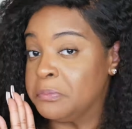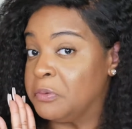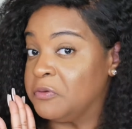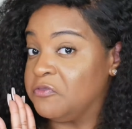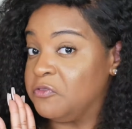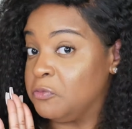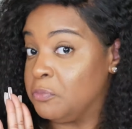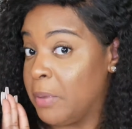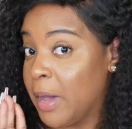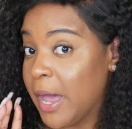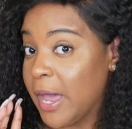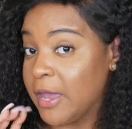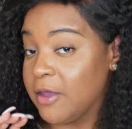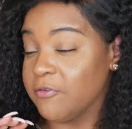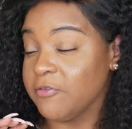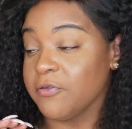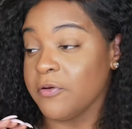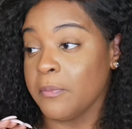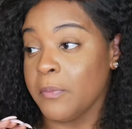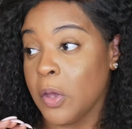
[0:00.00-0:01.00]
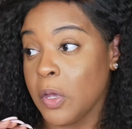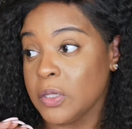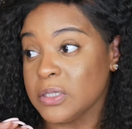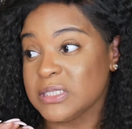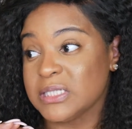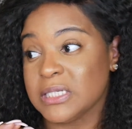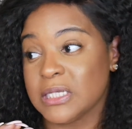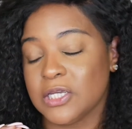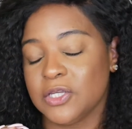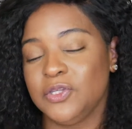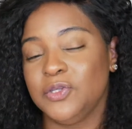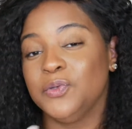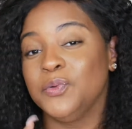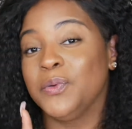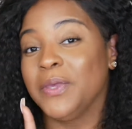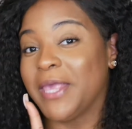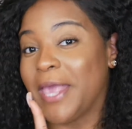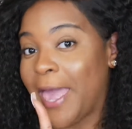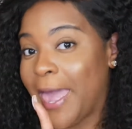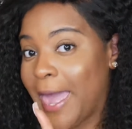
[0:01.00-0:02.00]
If you buy it from Ulta,
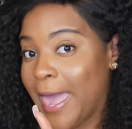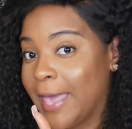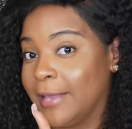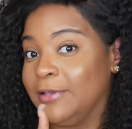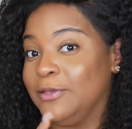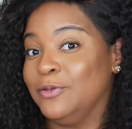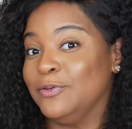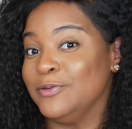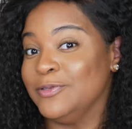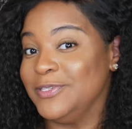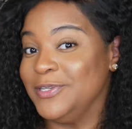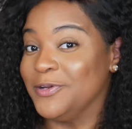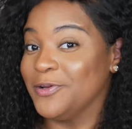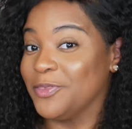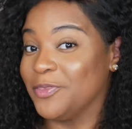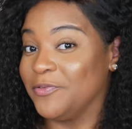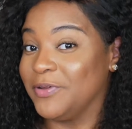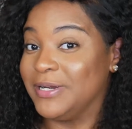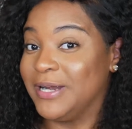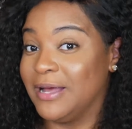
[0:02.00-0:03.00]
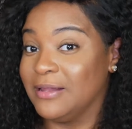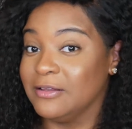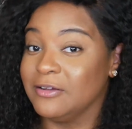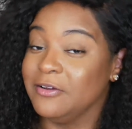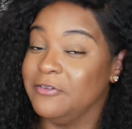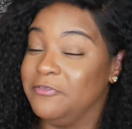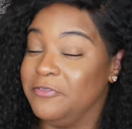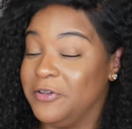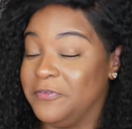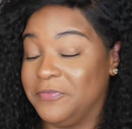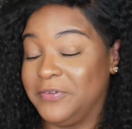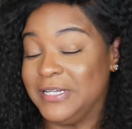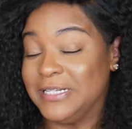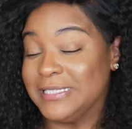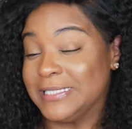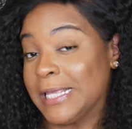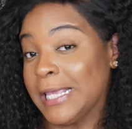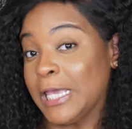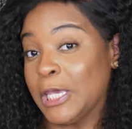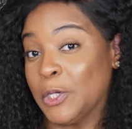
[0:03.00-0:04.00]
you can use your
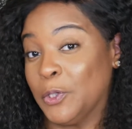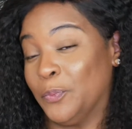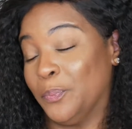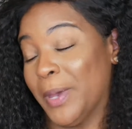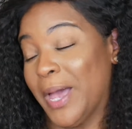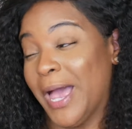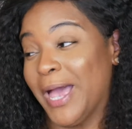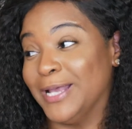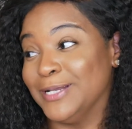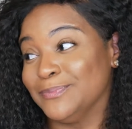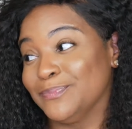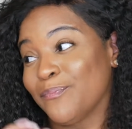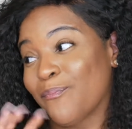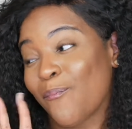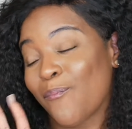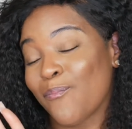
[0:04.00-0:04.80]
$3.50 coupon.